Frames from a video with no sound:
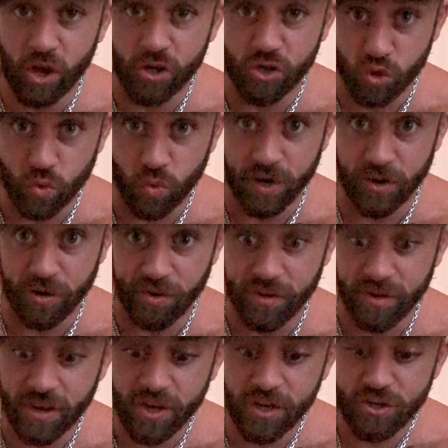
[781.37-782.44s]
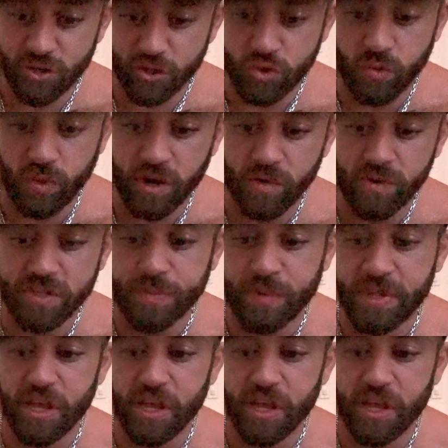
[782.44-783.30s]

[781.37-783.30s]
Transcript: on Twitter. So Twitter has been